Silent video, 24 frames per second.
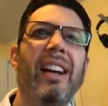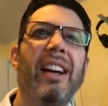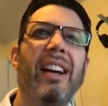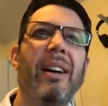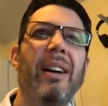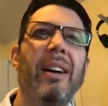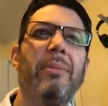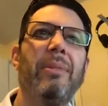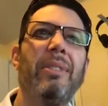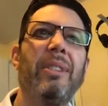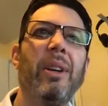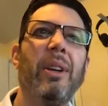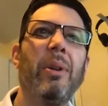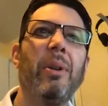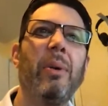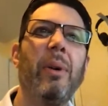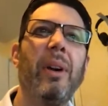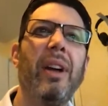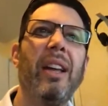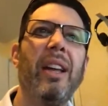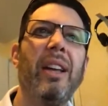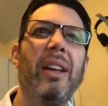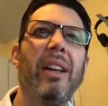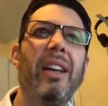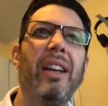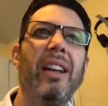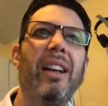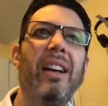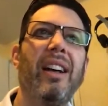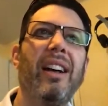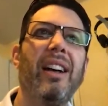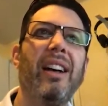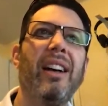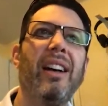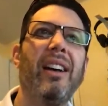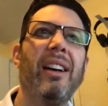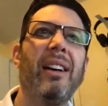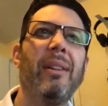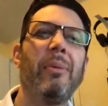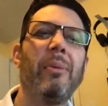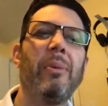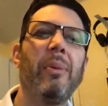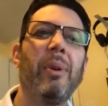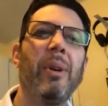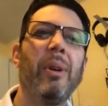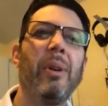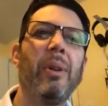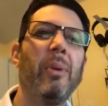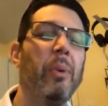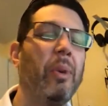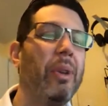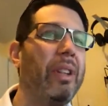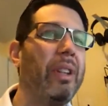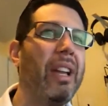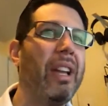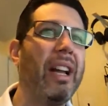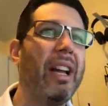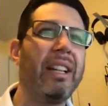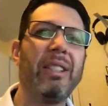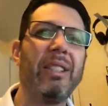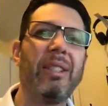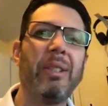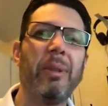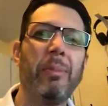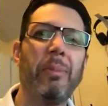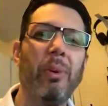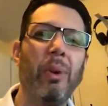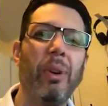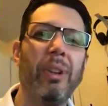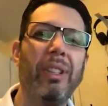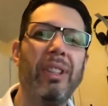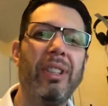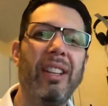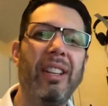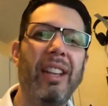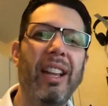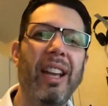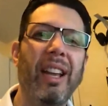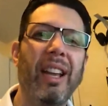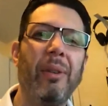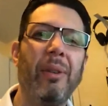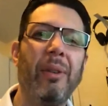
Um, Z O A uh, will, will not disappoint today.